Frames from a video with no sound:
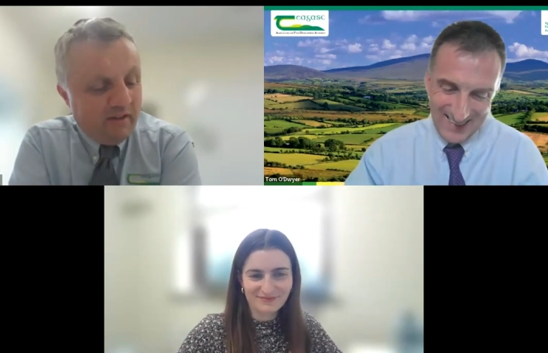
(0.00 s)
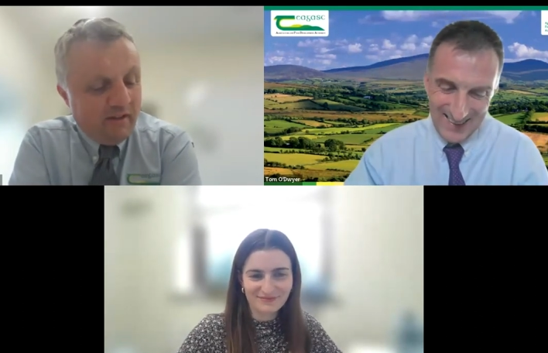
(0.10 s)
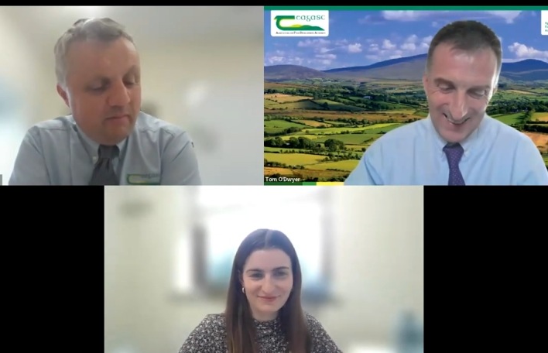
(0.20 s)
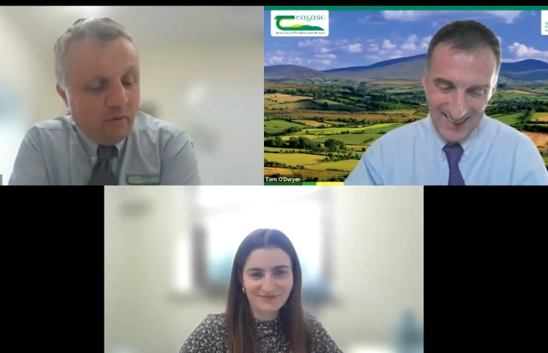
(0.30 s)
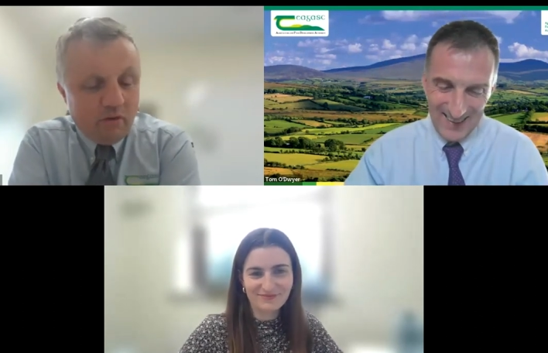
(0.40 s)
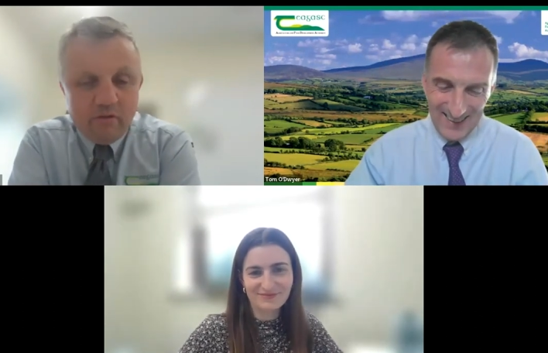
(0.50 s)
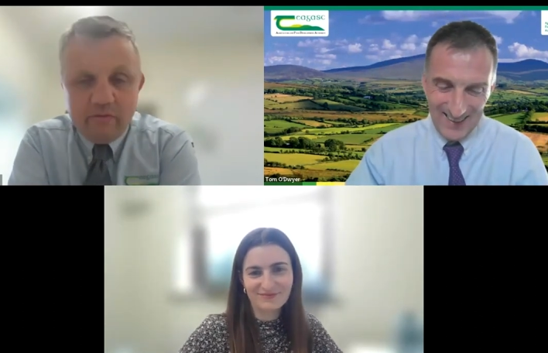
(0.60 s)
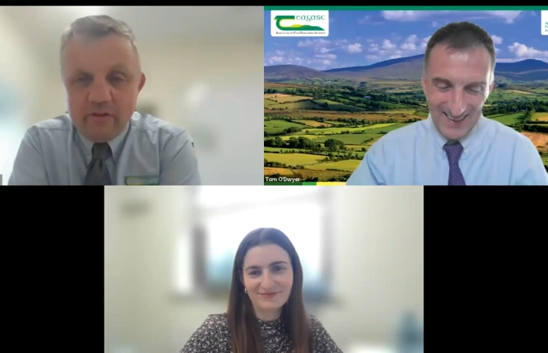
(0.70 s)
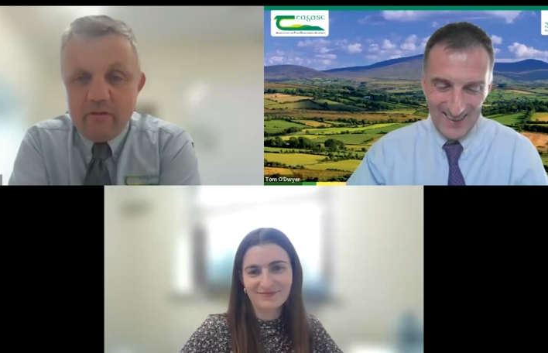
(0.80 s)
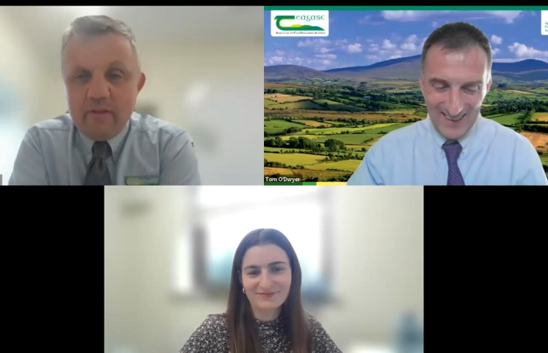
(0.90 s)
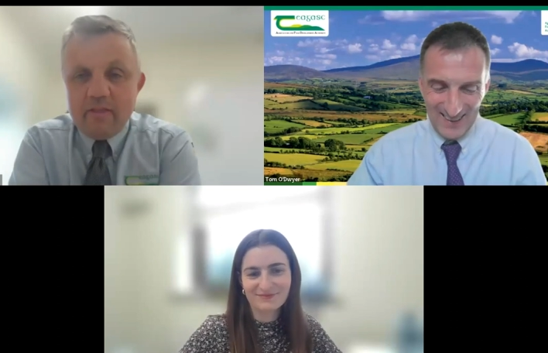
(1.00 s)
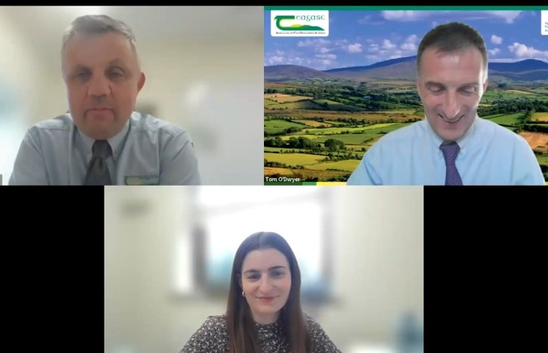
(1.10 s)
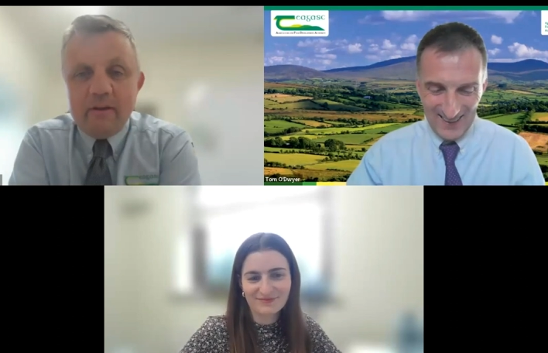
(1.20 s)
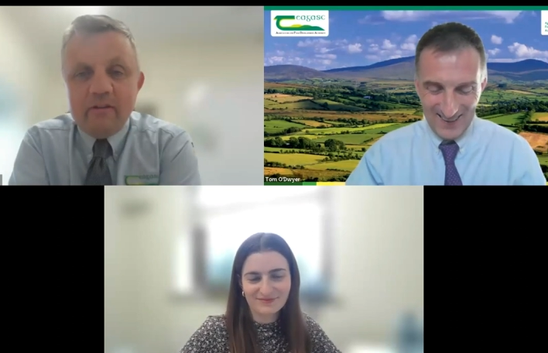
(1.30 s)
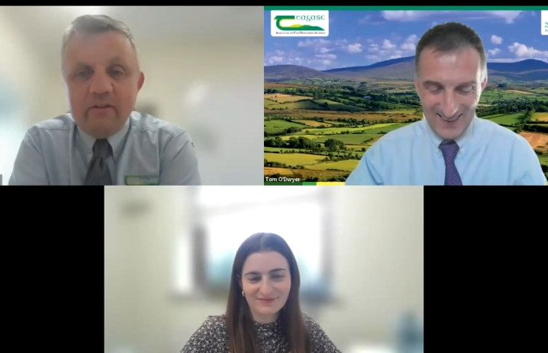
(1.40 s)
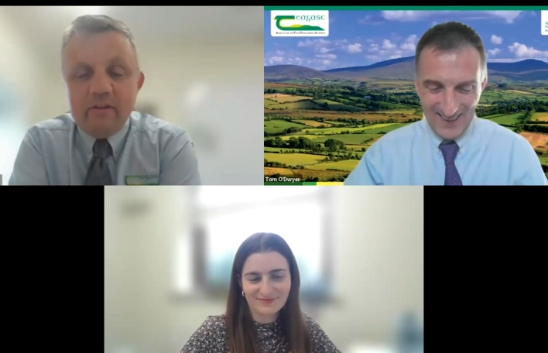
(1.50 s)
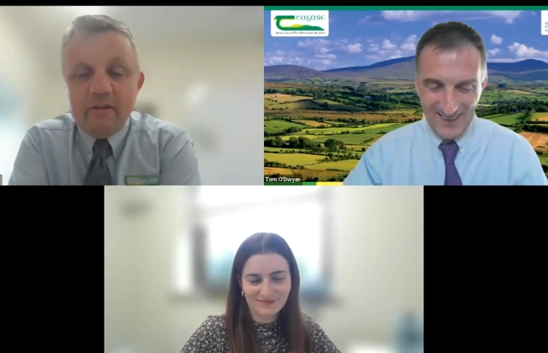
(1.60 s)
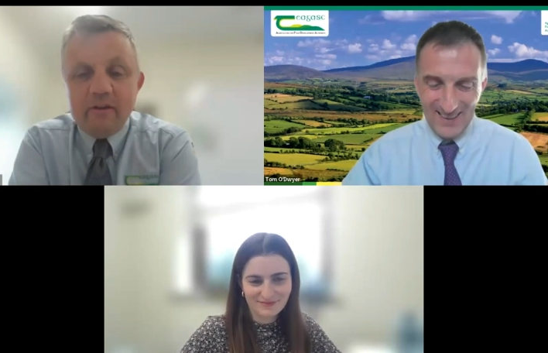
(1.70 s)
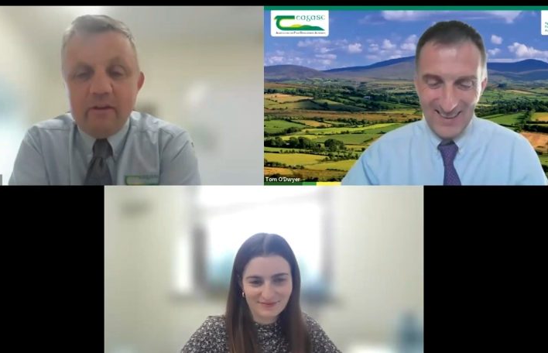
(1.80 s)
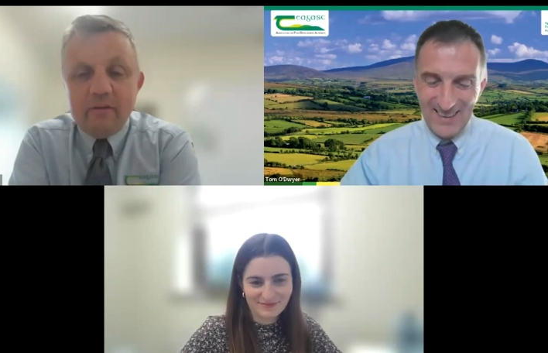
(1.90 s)
Speaker 1: Uh, most of it has been spent.
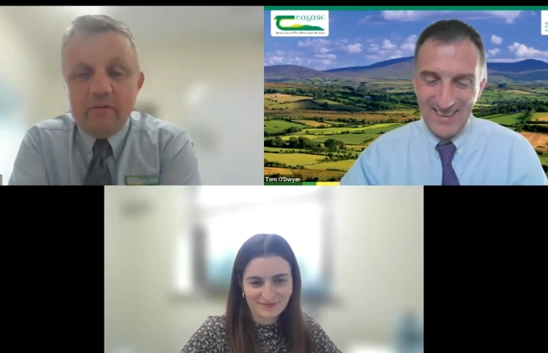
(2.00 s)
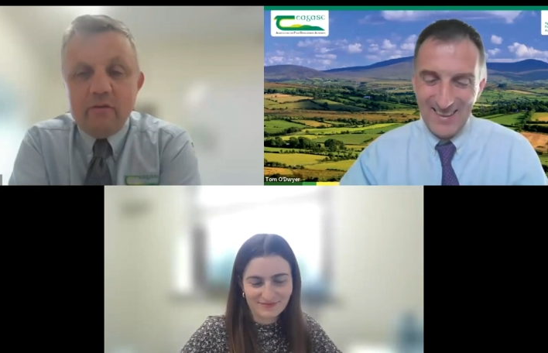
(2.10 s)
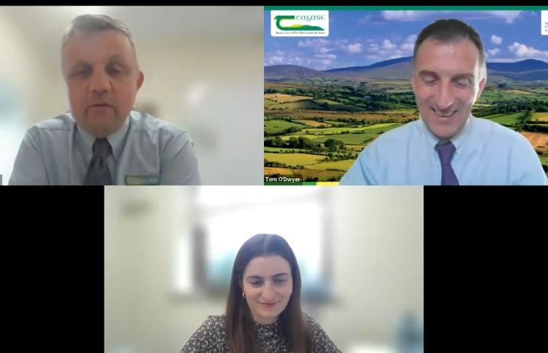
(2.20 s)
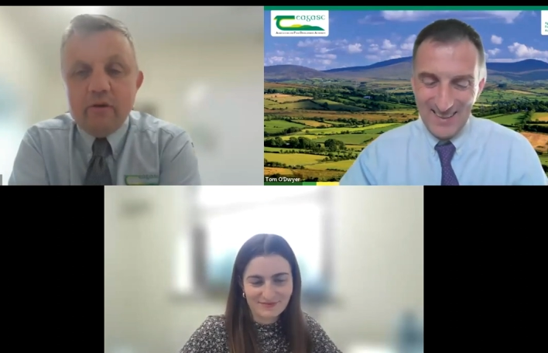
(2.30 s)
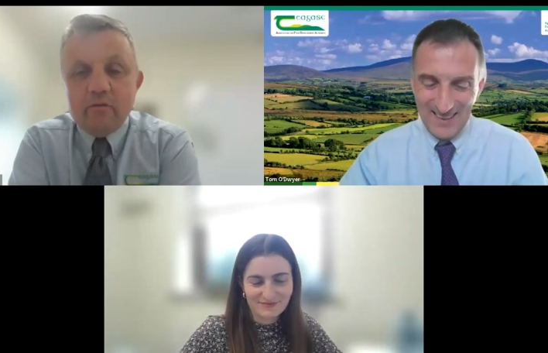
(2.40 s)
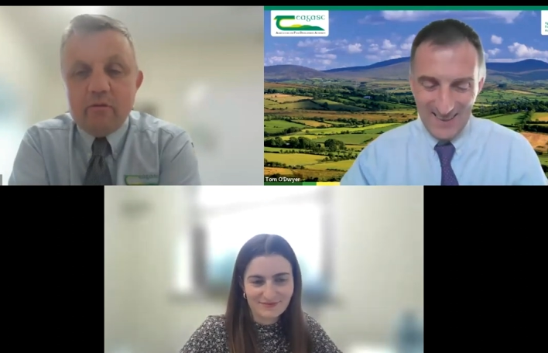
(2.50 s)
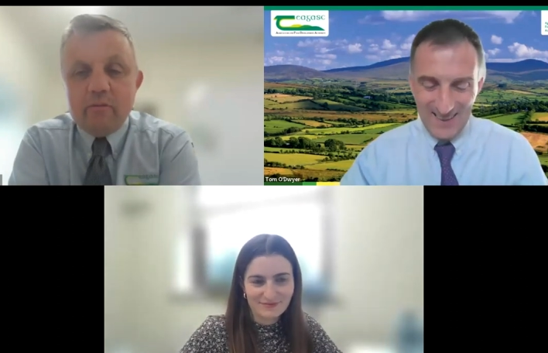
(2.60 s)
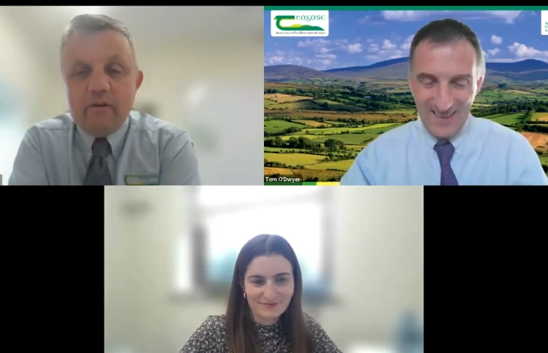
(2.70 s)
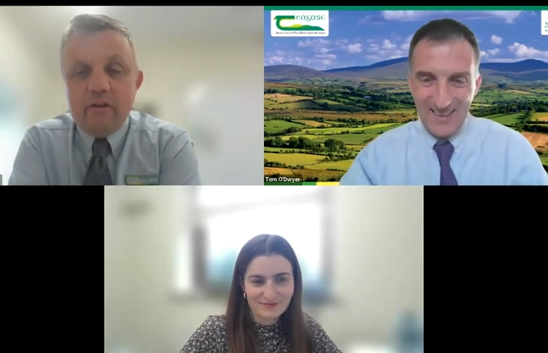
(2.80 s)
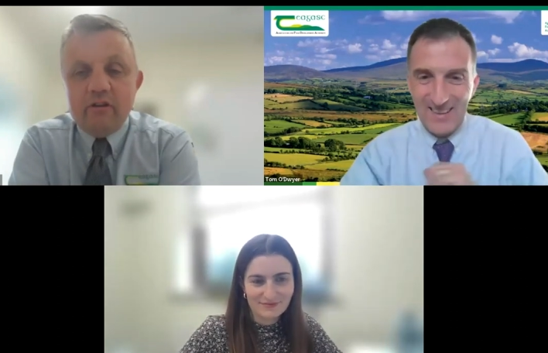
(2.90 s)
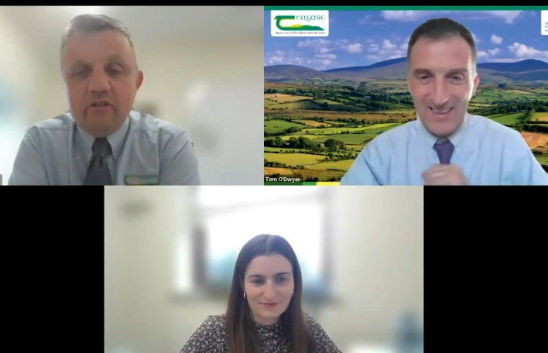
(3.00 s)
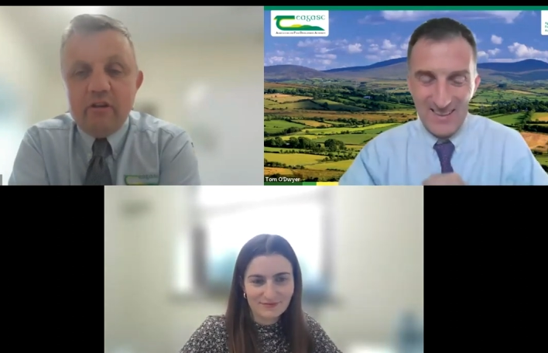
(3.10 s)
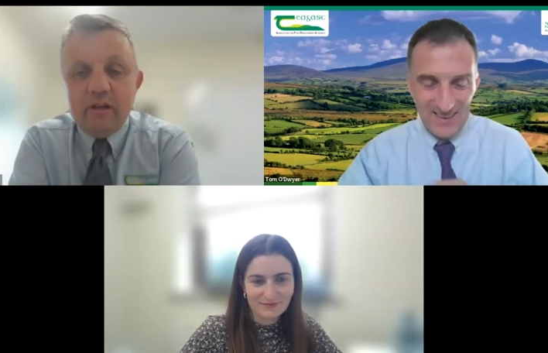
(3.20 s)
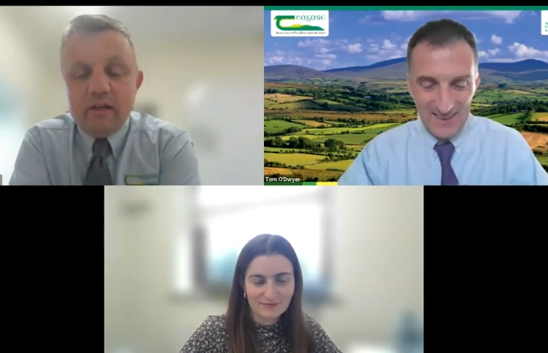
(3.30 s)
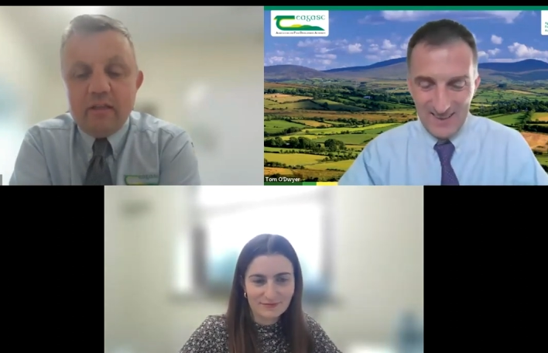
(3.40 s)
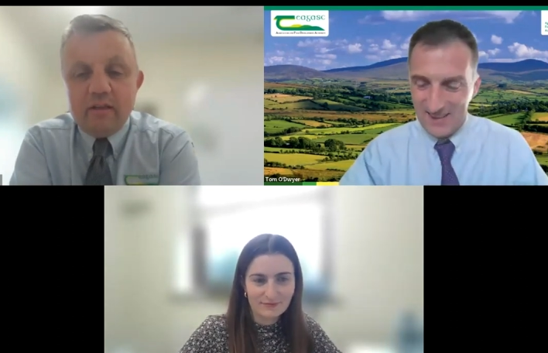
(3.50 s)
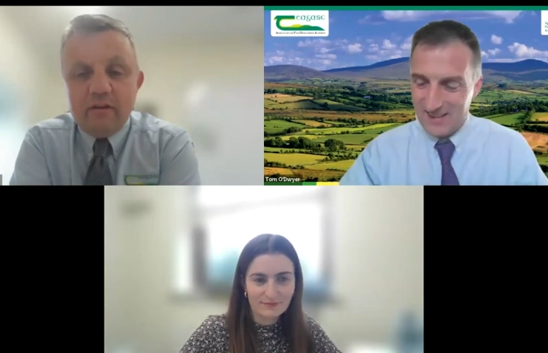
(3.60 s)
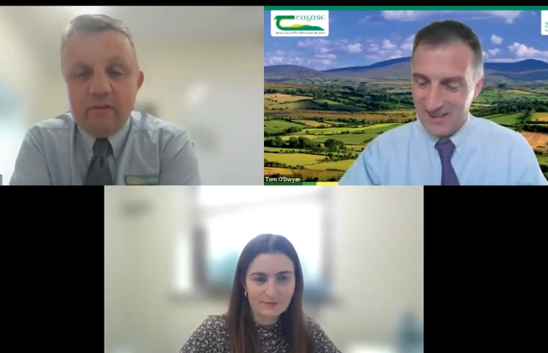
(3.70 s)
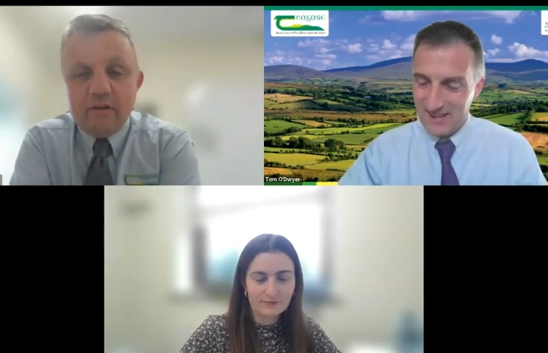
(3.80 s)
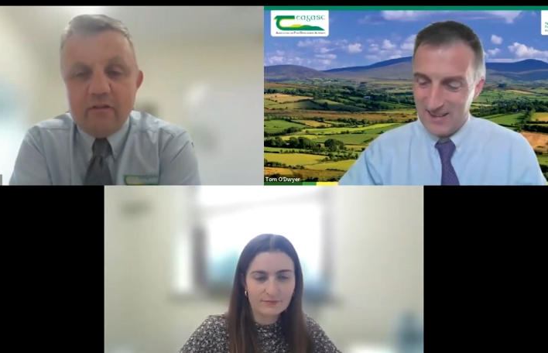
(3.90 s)
Uh, a few years were spent initially as an
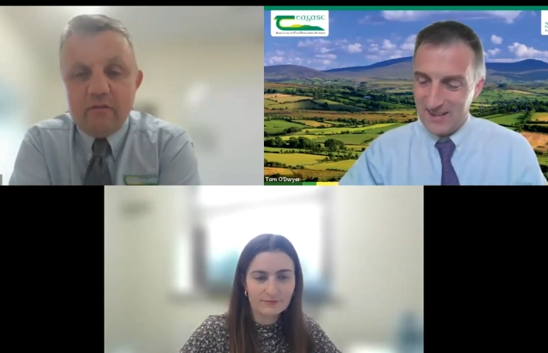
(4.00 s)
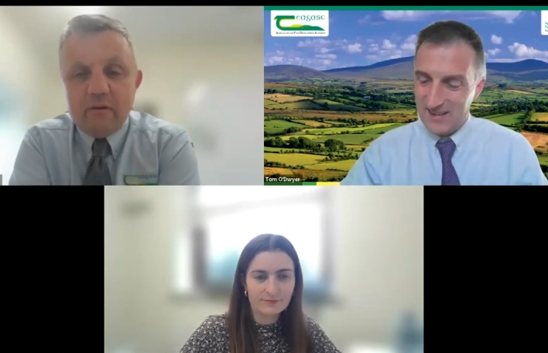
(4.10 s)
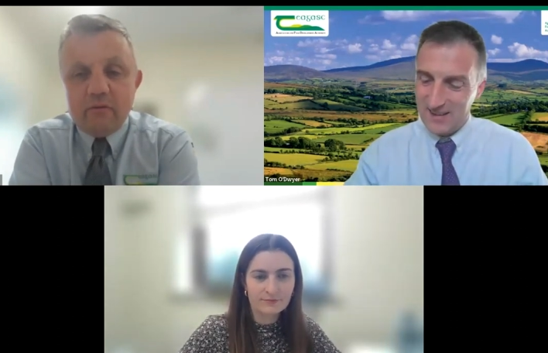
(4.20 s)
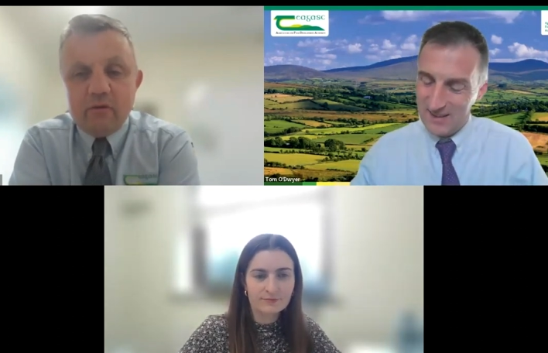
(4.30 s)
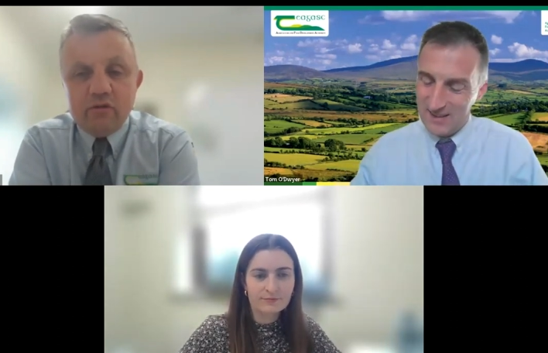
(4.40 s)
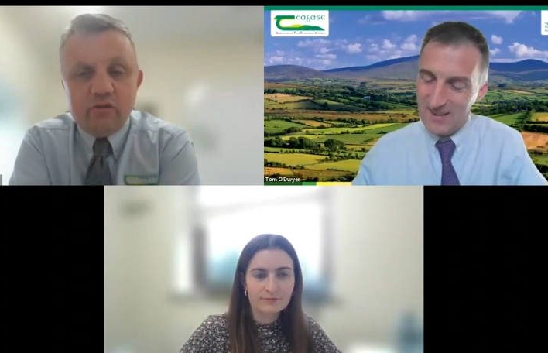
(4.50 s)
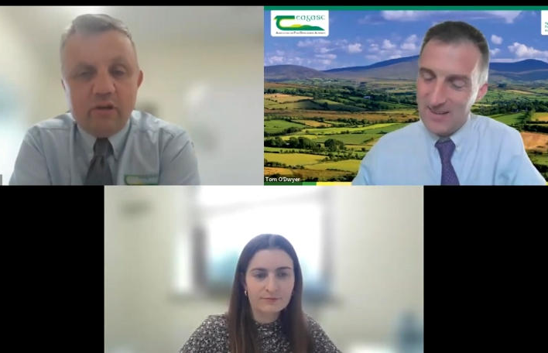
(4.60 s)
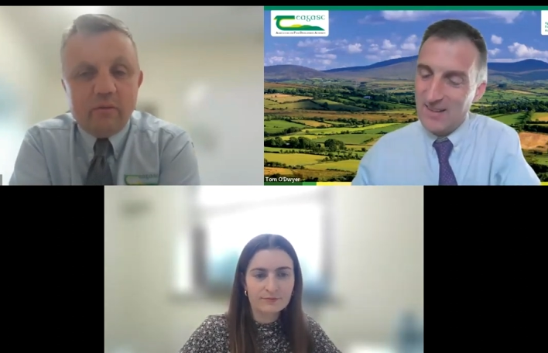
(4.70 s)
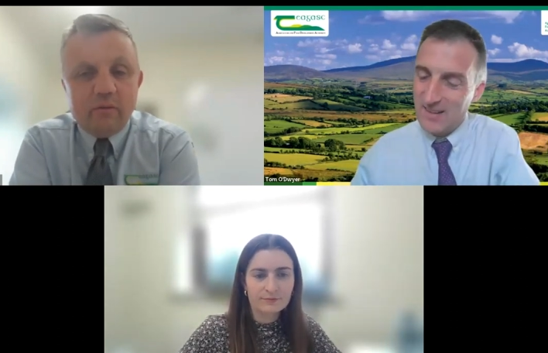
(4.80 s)
advisor around the country.